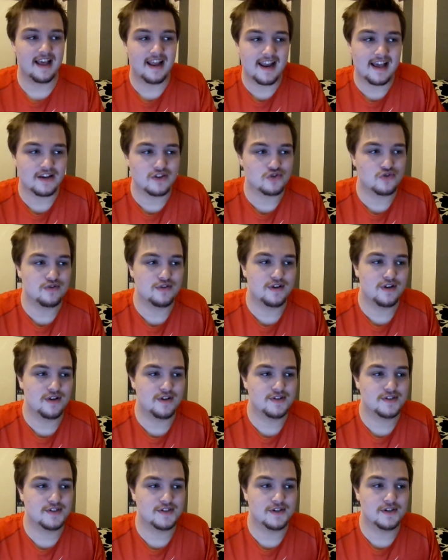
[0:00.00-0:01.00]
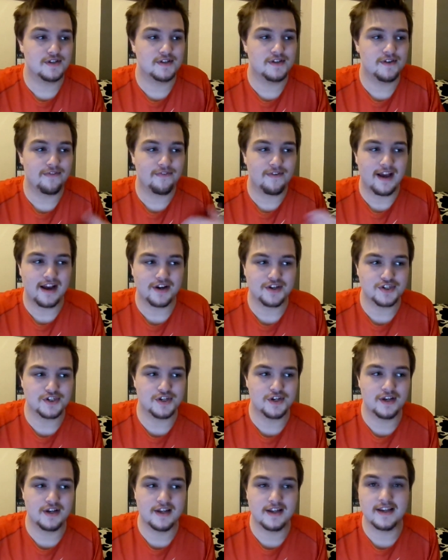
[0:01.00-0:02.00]
Elektra's
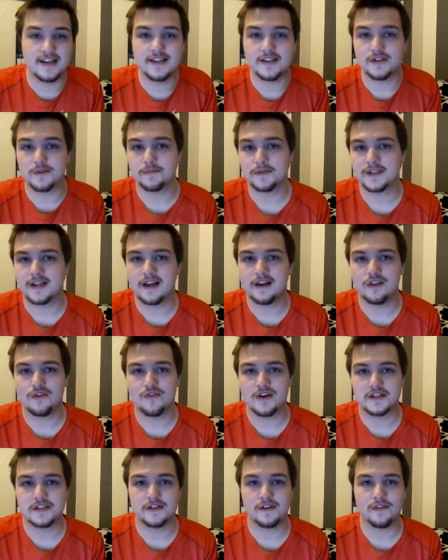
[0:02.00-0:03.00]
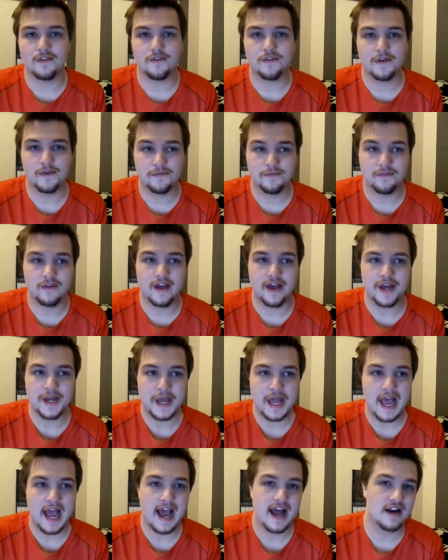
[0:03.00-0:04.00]
defection is upsetting the rest of the
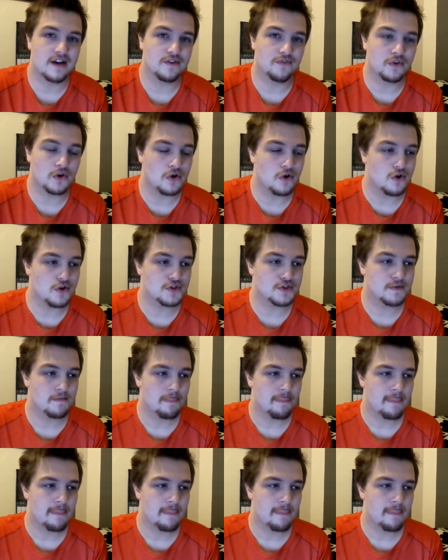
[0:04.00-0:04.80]
uh, hand, of course,